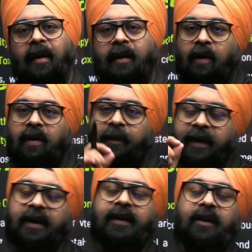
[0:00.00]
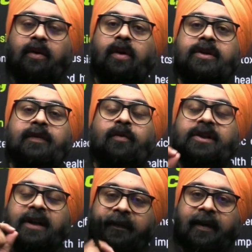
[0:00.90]
Now, limited technology
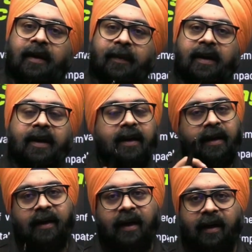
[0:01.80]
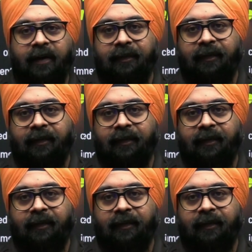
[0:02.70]
was available in India